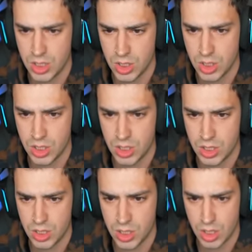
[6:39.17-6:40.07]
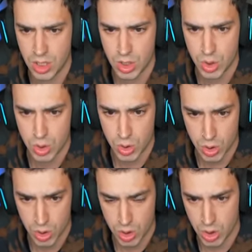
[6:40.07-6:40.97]

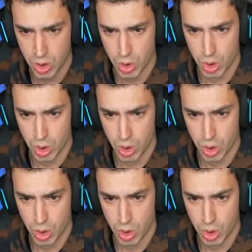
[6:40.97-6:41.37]
Nobody speaks.